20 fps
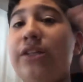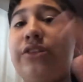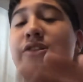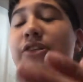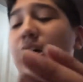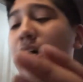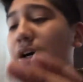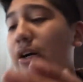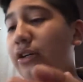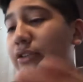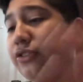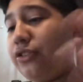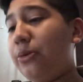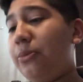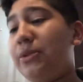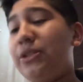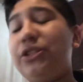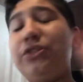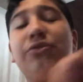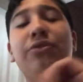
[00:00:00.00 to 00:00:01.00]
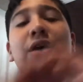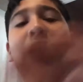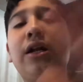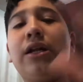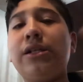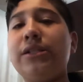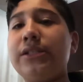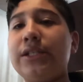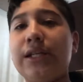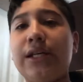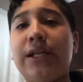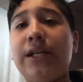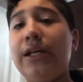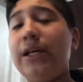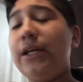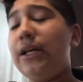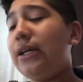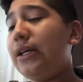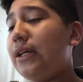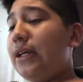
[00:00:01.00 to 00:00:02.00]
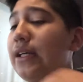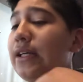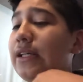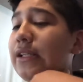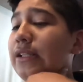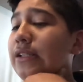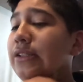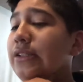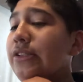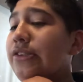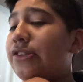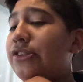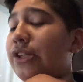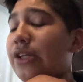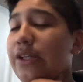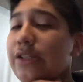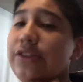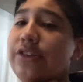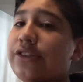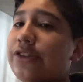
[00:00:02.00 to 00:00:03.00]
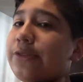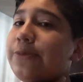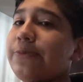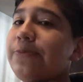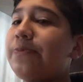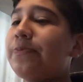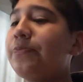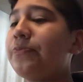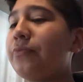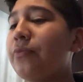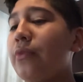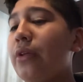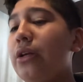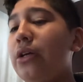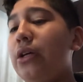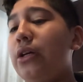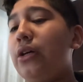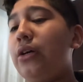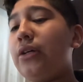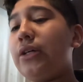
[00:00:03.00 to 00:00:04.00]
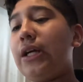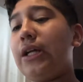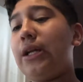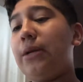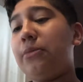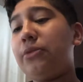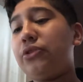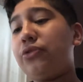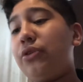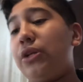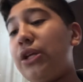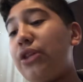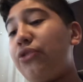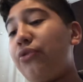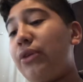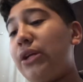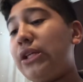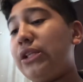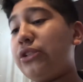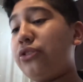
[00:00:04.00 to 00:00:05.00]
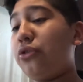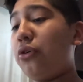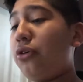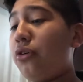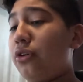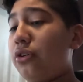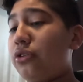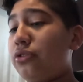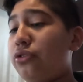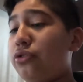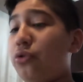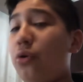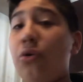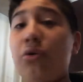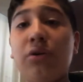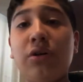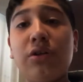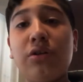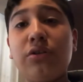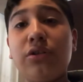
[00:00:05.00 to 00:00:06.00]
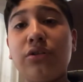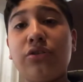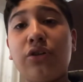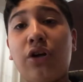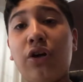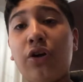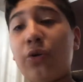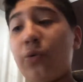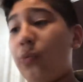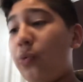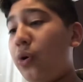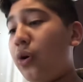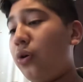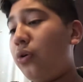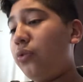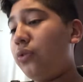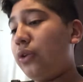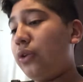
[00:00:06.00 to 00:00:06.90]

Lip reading: It's not awesome. A 2 out of 10. It sucks. Okay, number 23, Thor: The Dark World.